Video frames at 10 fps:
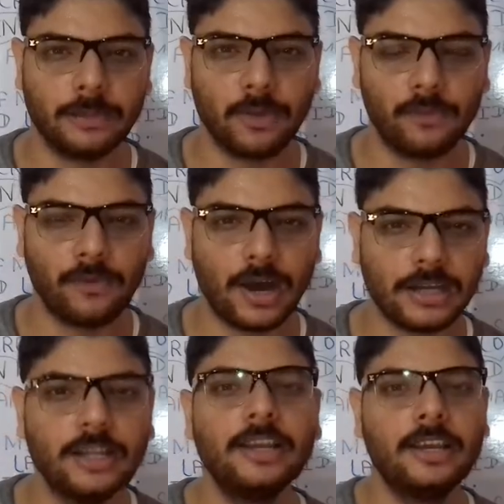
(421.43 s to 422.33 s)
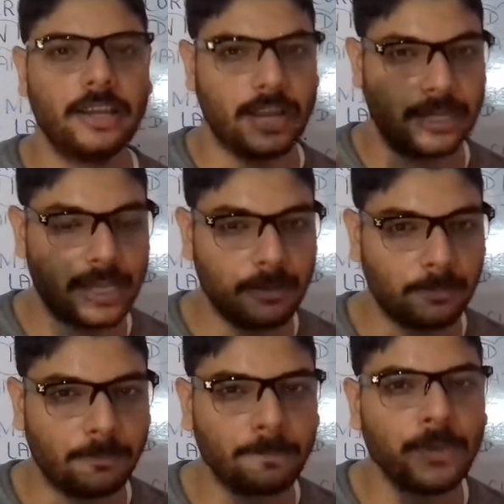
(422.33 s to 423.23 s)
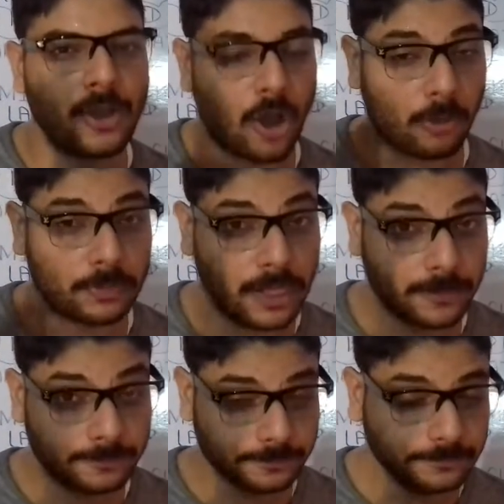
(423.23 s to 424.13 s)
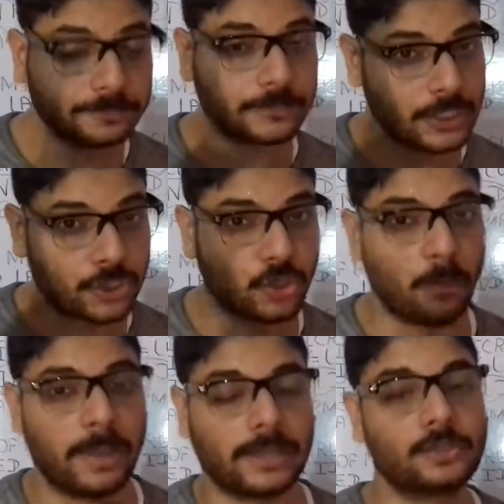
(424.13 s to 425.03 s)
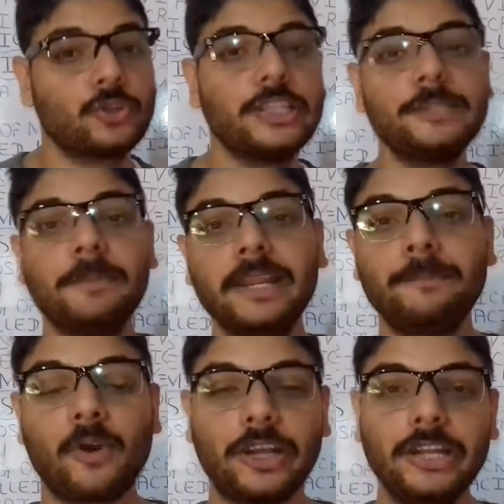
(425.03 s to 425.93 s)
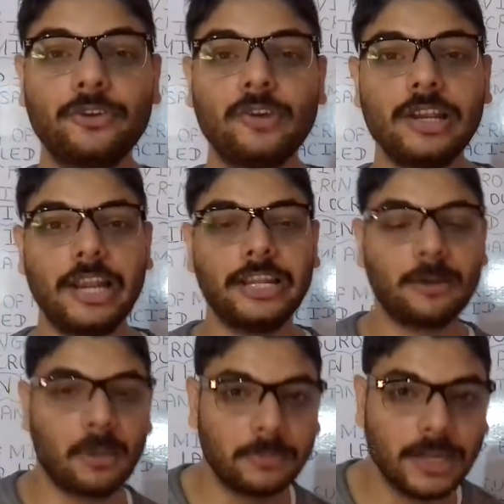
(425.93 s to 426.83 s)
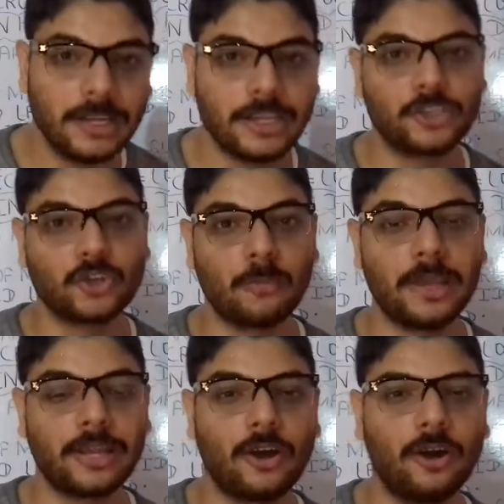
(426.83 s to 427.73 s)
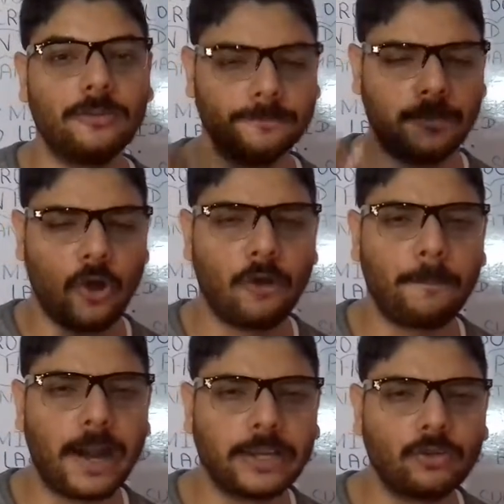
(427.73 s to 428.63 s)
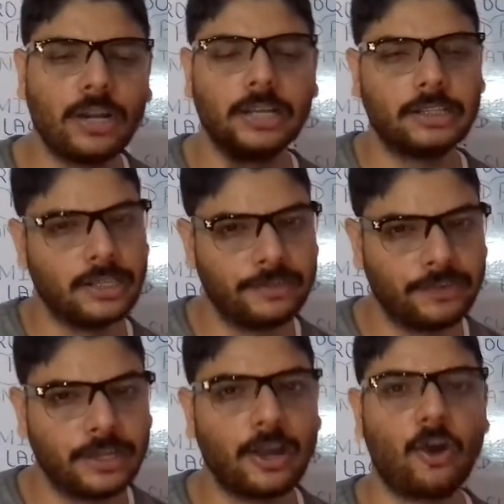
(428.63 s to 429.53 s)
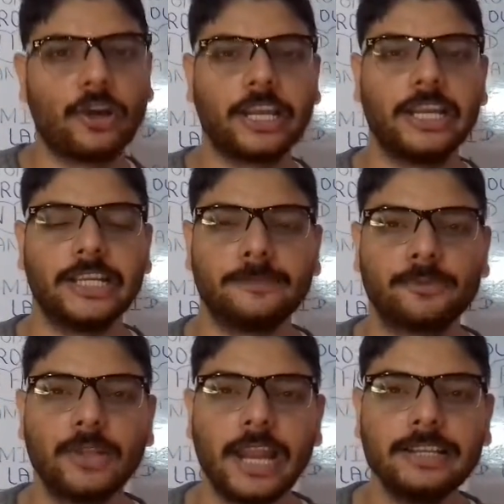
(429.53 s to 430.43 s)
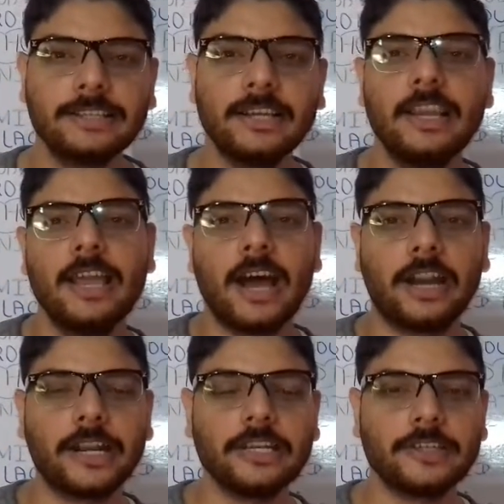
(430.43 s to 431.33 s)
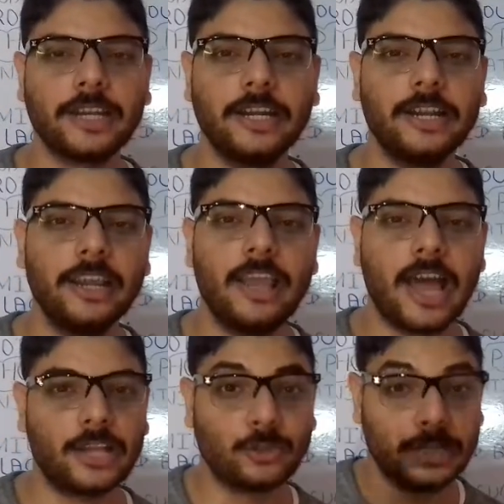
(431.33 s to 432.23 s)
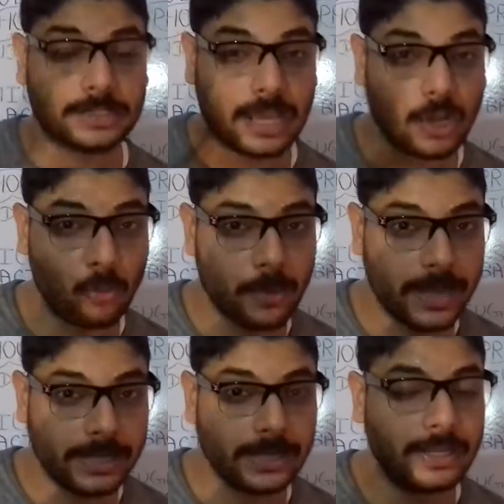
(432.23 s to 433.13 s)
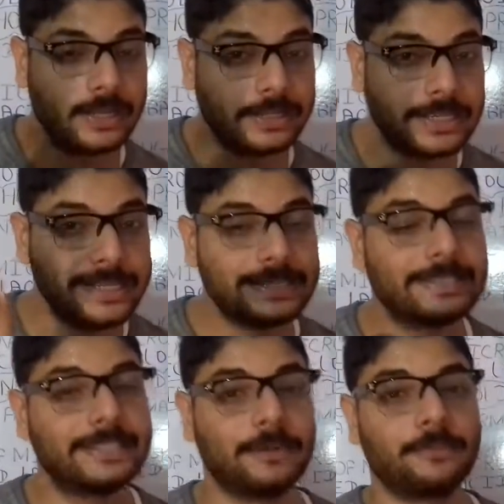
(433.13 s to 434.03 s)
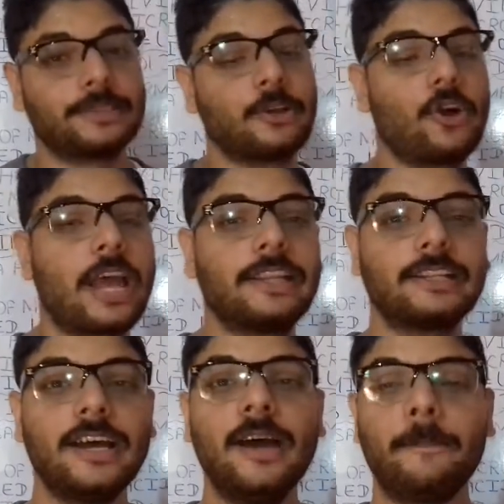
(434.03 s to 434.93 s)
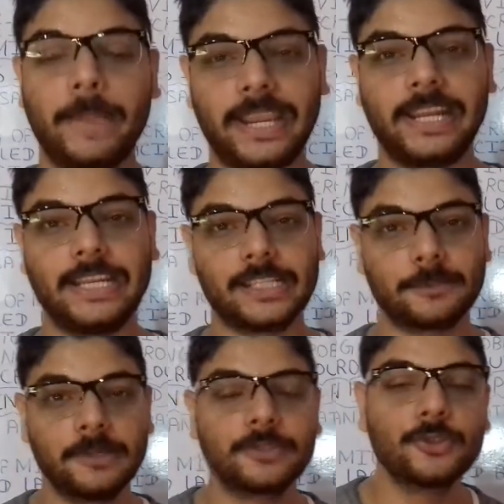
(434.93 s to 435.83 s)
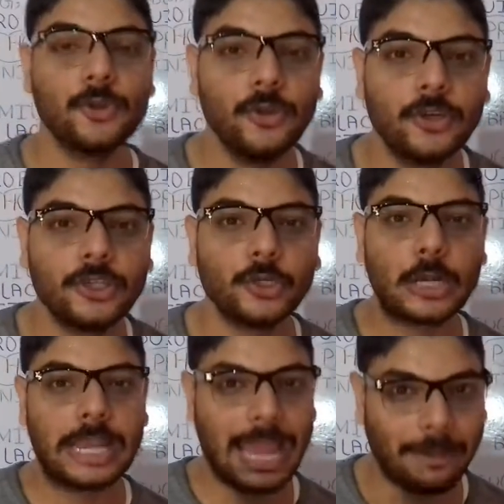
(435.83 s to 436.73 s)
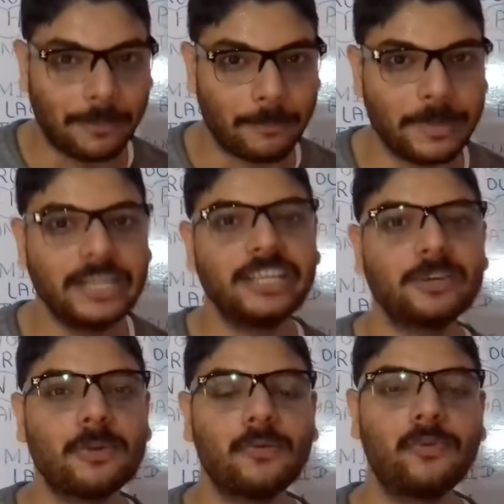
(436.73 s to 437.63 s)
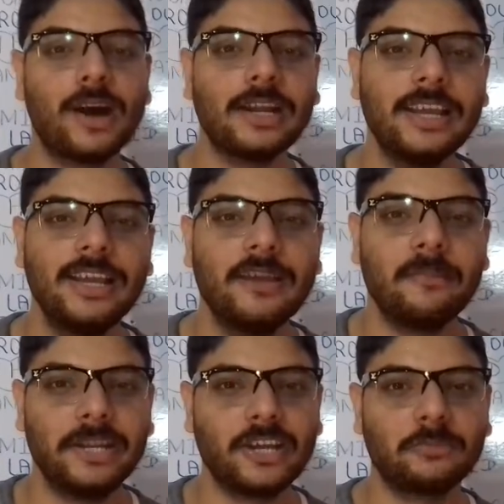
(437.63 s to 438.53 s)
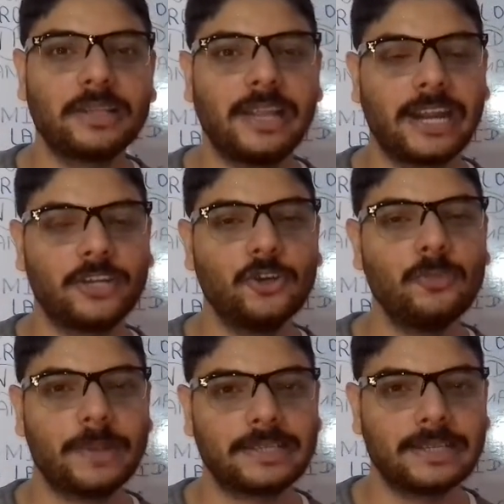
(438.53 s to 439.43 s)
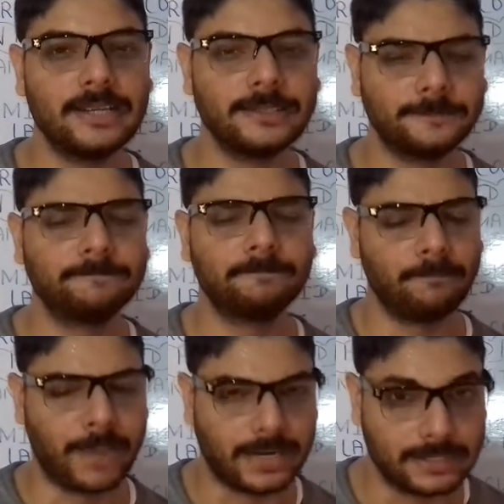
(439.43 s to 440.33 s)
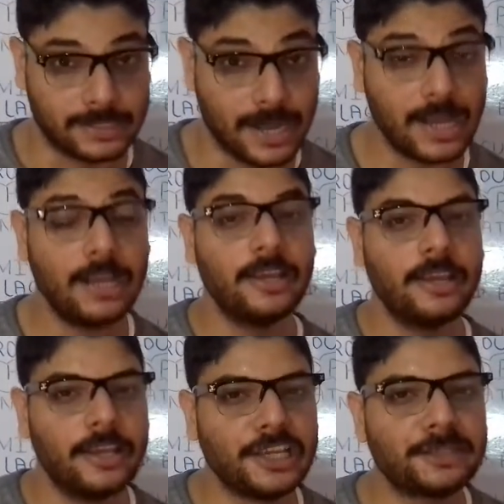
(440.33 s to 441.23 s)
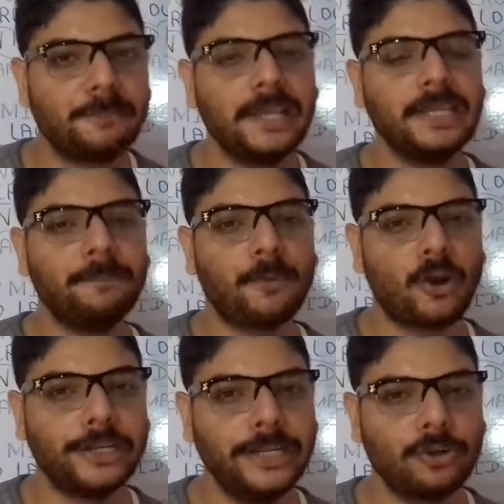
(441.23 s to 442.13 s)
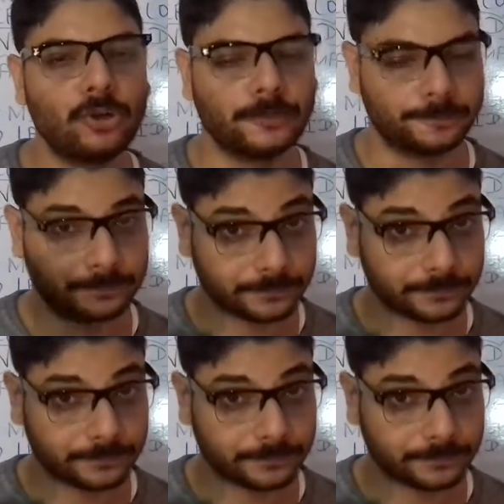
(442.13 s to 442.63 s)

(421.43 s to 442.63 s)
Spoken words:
term of what? In term of the stomach. So these play important role in term of the stomach or particularly the living organism. So let's understand as well as elaborate these terms or either the mechanism. So your lab, mean in term of what? Mean of the lactobacillus bacteria is playing important role